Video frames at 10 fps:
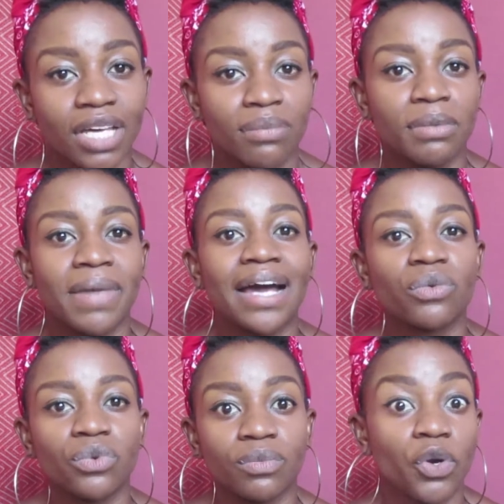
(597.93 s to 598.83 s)
coming
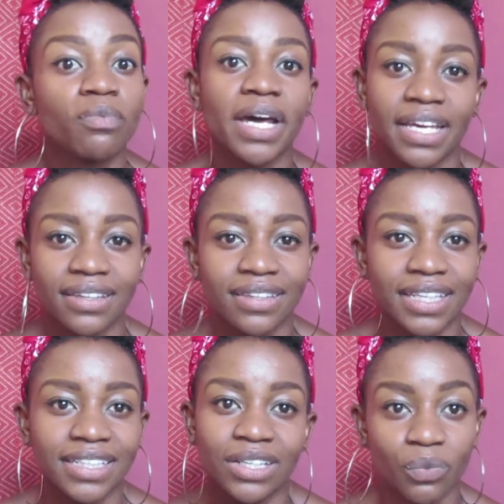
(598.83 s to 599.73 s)
back with more money than
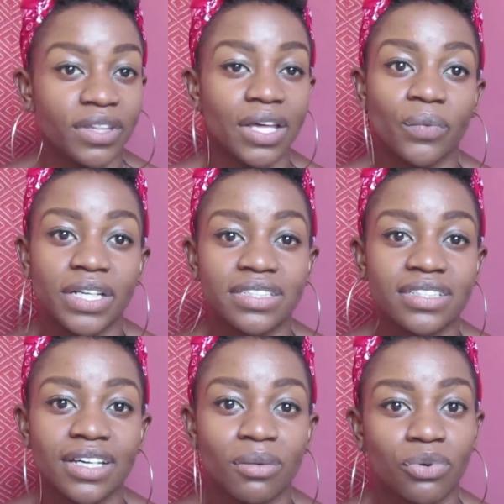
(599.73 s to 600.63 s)
they did when they
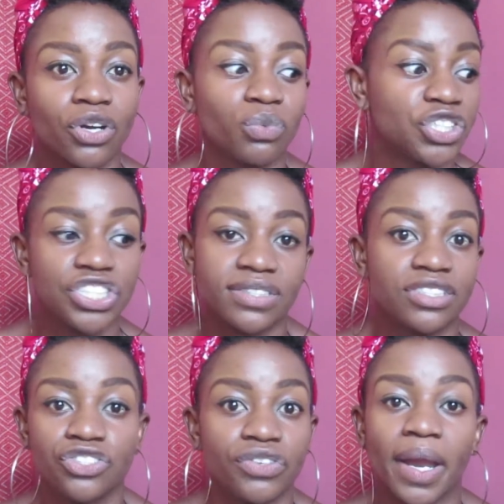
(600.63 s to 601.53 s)
went abroad, which is
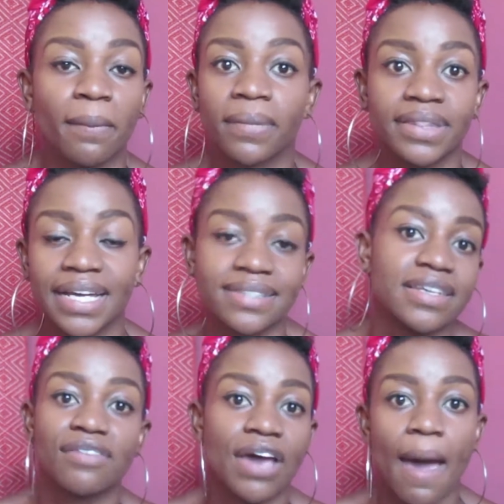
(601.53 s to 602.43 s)
the dream. That has
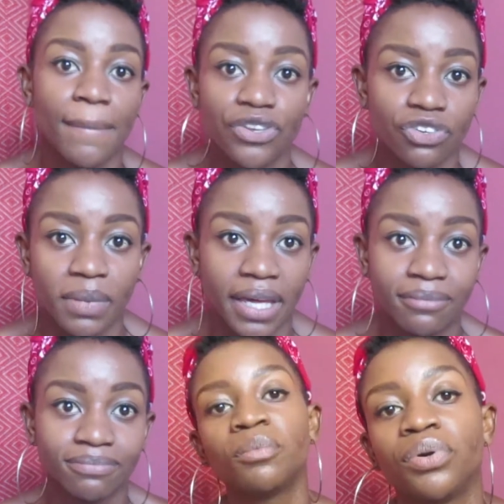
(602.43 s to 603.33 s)
never happened to me.
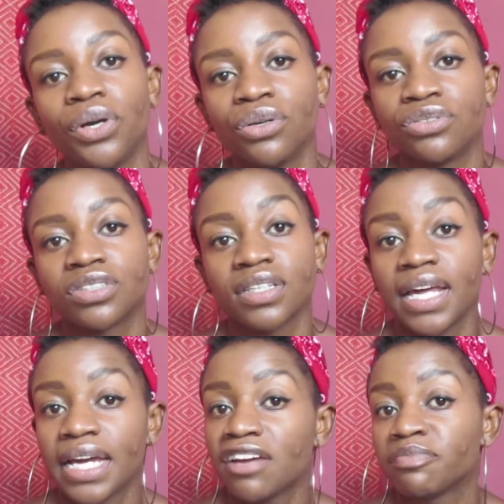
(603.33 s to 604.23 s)
Pros,
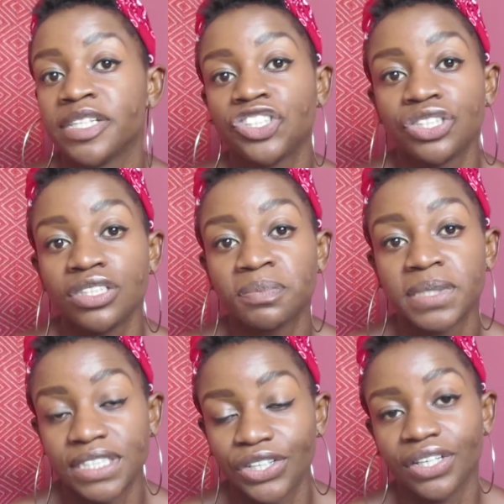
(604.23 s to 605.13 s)
like I've mentioned,
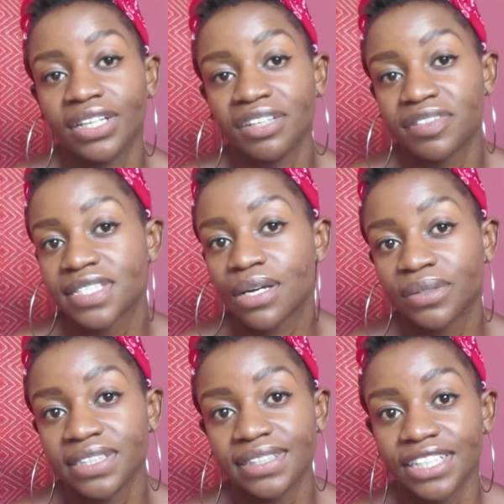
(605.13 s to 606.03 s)
particularly for
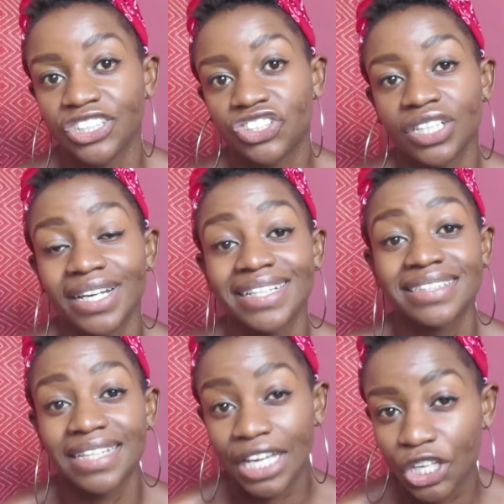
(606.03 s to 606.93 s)
Southeast Asia,
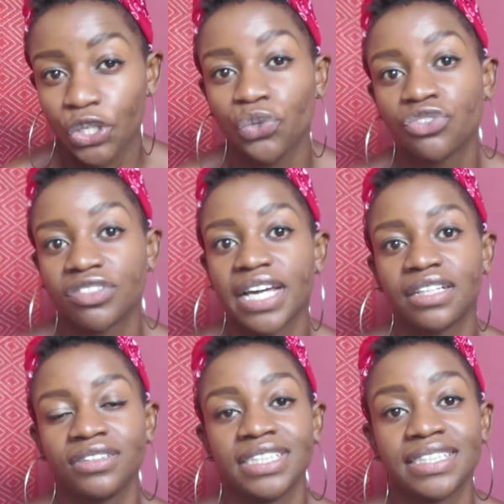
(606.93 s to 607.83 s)
it's like huge
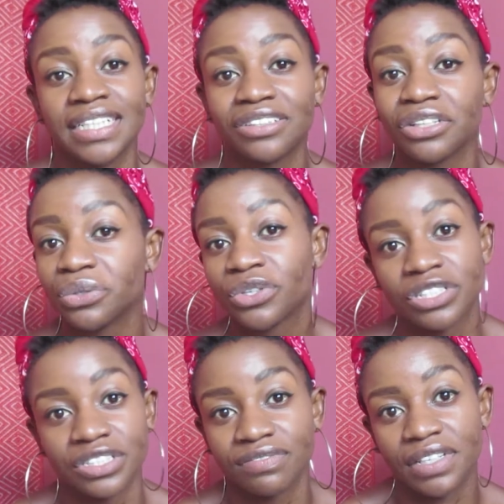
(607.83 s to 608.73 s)
salaries and a low
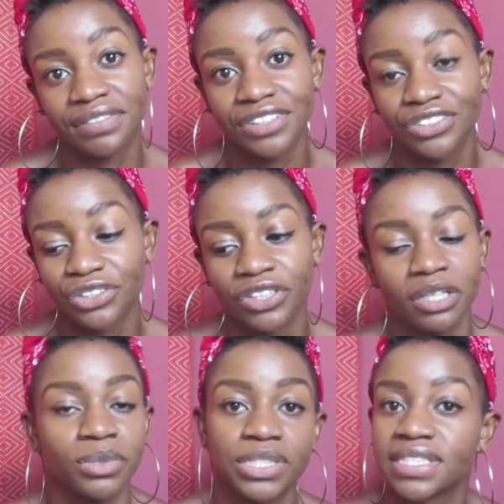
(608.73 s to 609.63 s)
cost of living. So you're
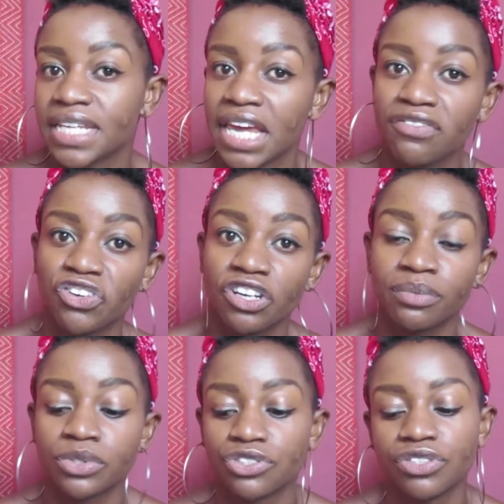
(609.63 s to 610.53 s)
able to save, you're
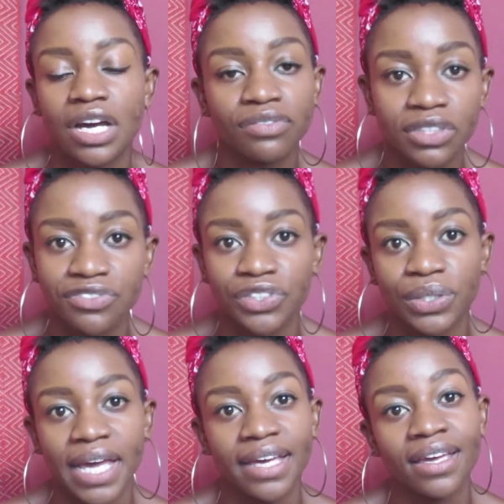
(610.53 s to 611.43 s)
able to travel if
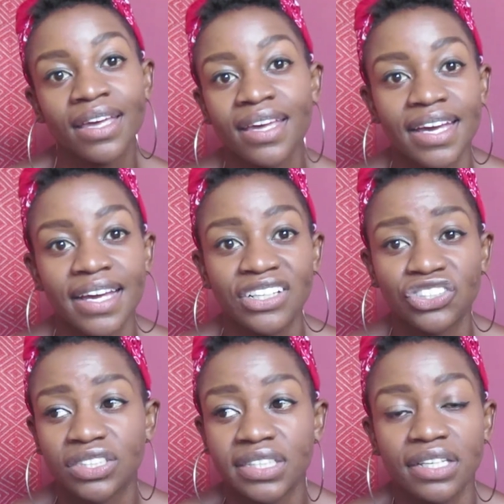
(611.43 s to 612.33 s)
you like,
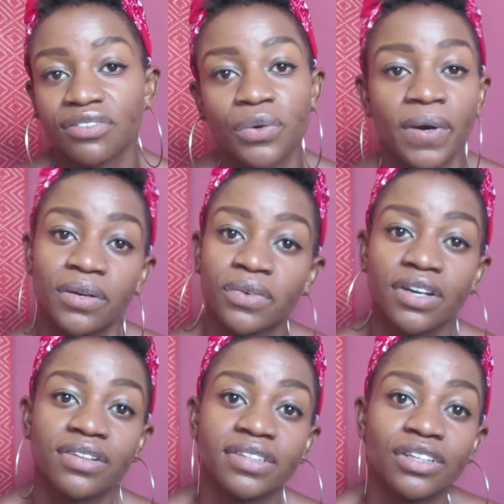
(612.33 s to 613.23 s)
and just live quite
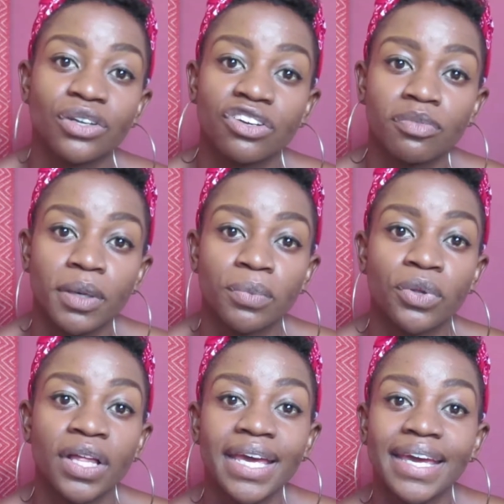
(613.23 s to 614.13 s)
well. And a lot of
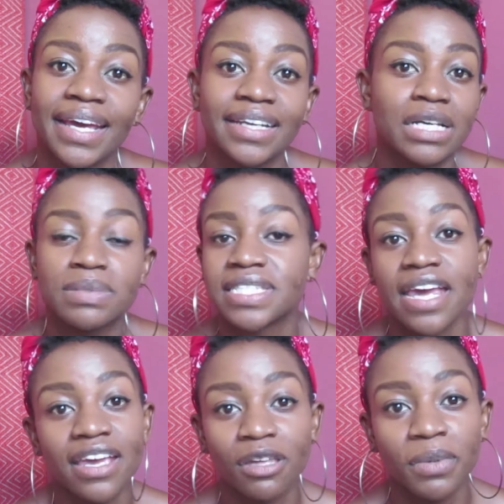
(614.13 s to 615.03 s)
people end up
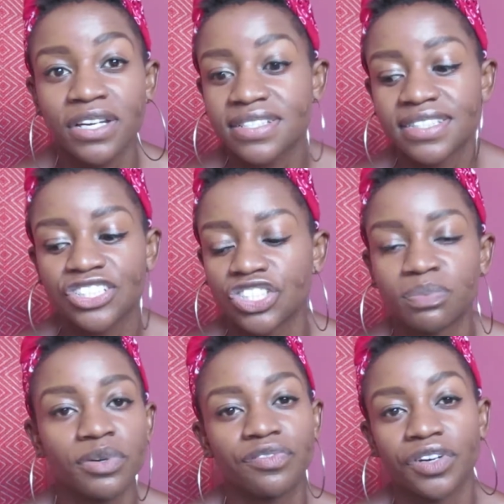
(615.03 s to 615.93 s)
staying because they
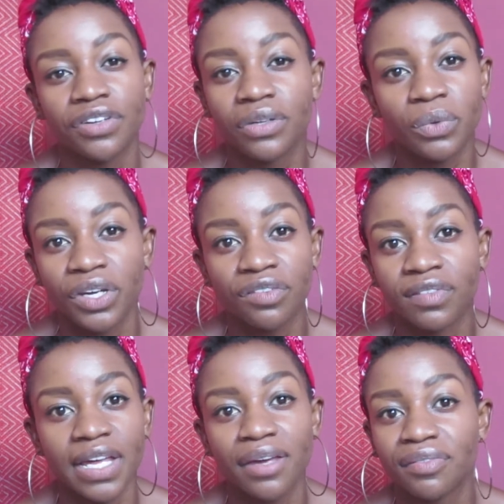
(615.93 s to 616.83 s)
just prefer the way
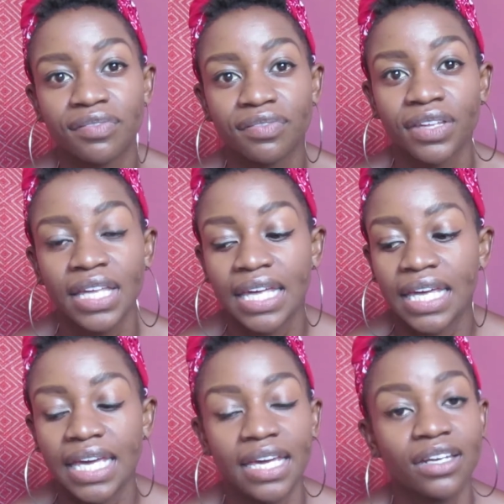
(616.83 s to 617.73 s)
of life
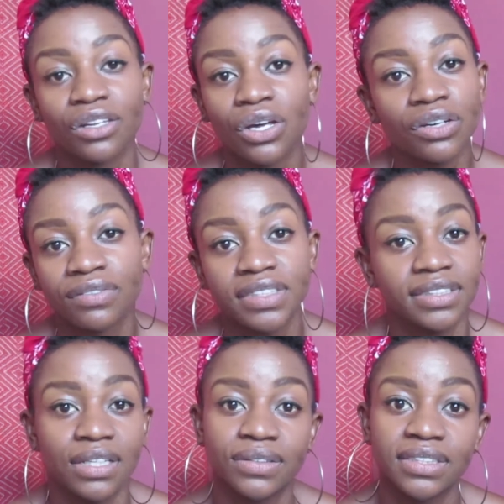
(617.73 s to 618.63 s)
in a lot of
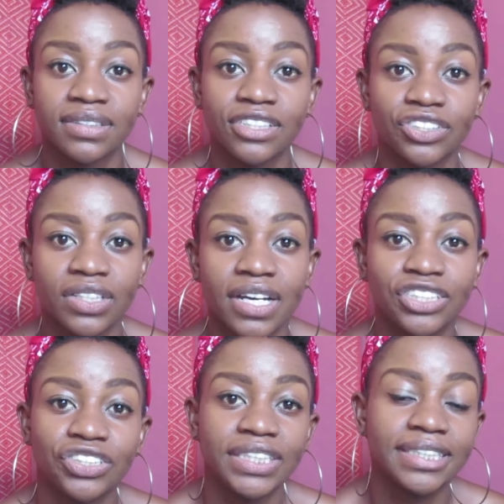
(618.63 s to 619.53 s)
these Southeast Asian
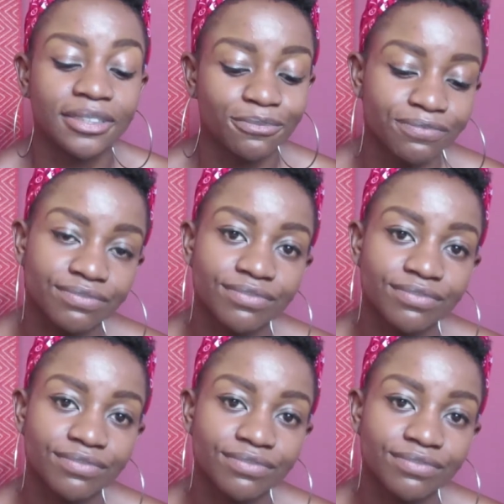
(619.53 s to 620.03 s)
countries.